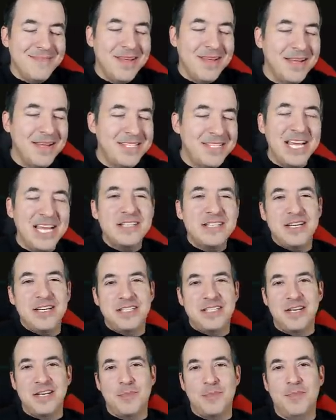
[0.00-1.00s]
it's
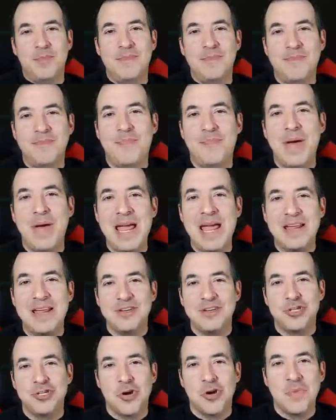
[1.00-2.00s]
easy to
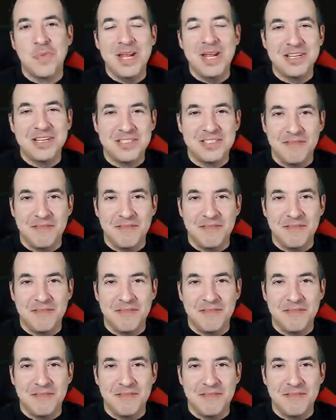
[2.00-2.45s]
paint Germany as